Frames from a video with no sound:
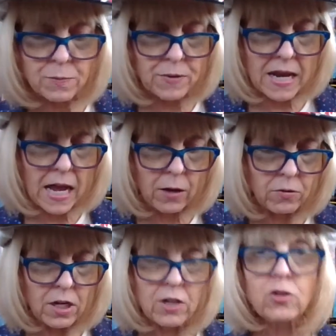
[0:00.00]

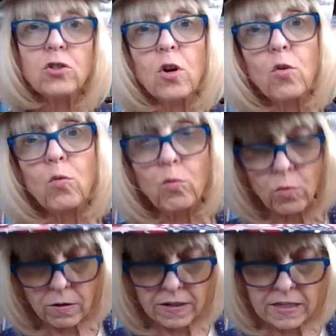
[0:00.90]
Brown, don't
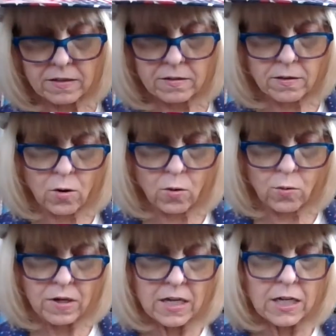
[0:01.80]
worry
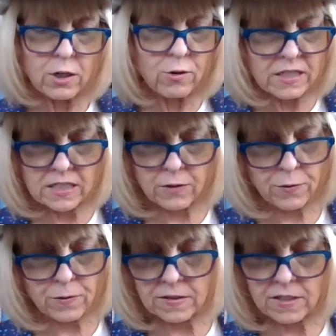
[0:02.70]
so.
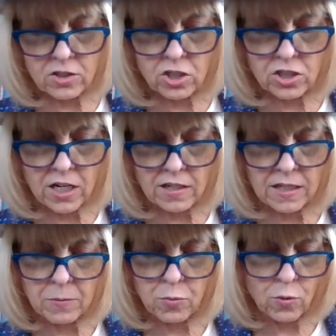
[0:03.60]
Christopher is such a
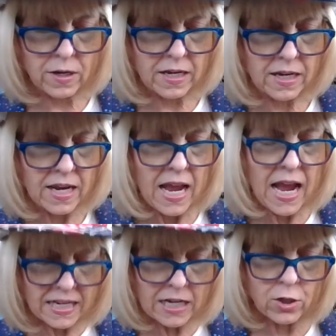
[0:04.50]
darling boy,
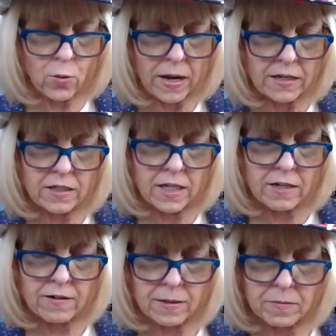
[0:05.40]
and I know how to
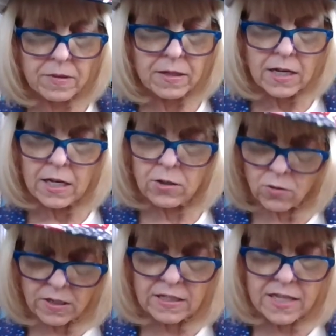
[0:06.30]
cure him. It's
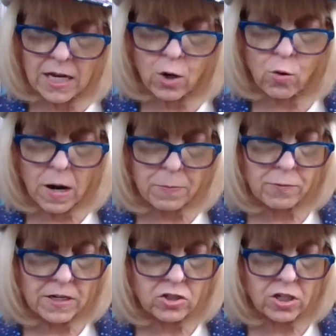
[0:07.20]
going to take
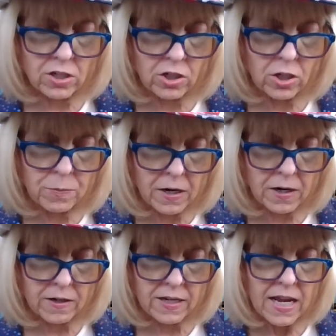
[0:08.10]
cooperation on your
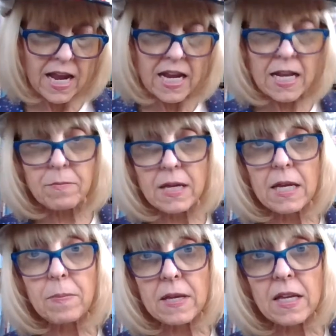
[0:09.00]
part, and it
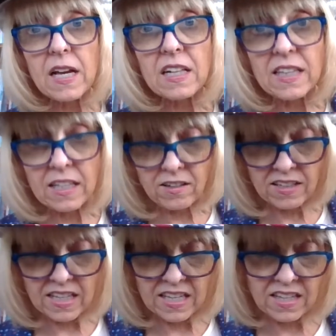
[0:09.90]
may be a little
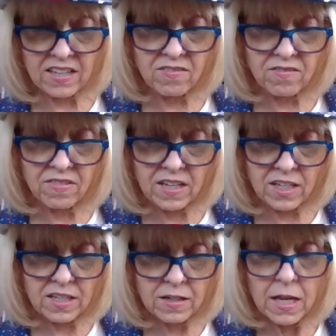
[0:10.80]

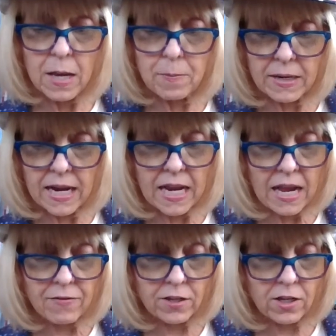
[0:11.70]
inconvenient, but I
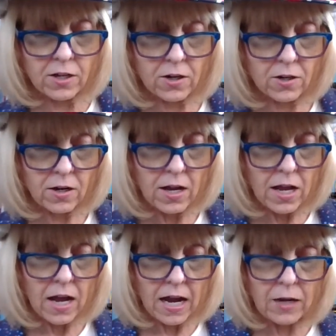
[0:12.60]
have a cure.
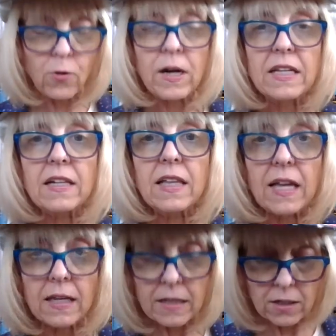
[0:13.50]
I'm going to
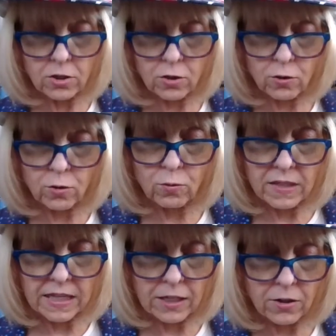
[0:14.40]
lend it to you
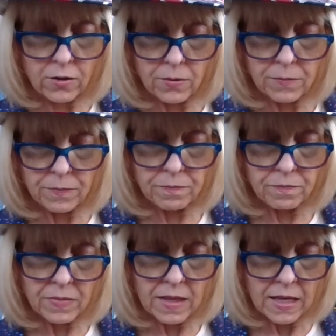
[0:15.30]
later,
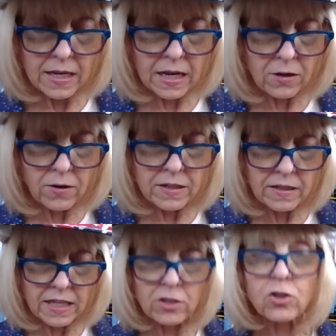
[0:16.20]
and I'm going to
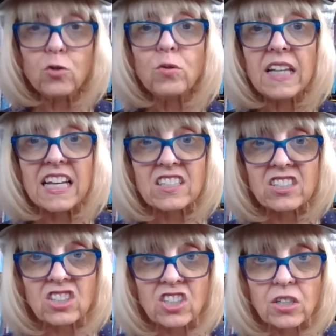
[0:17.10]
lend you
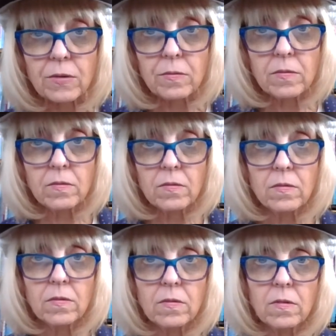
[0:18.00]
Lester."
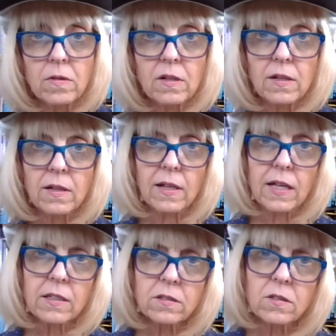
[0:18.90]

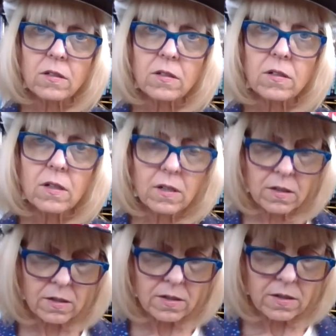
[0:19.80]
"Lester?"
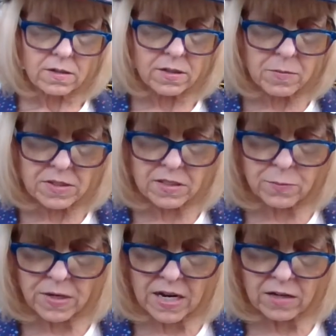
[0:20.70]
said Mrs.
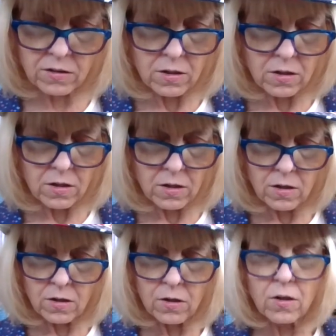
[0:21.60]
Brown.
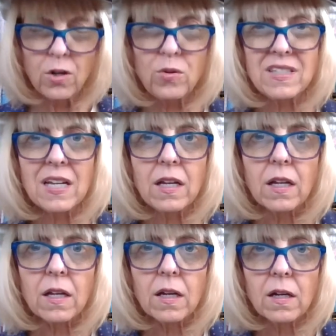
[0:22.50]
"Who's
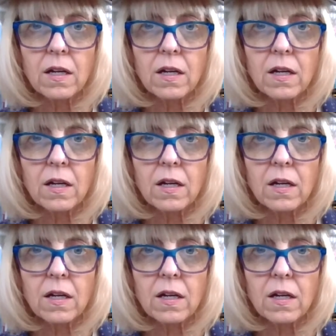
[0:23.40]
he?"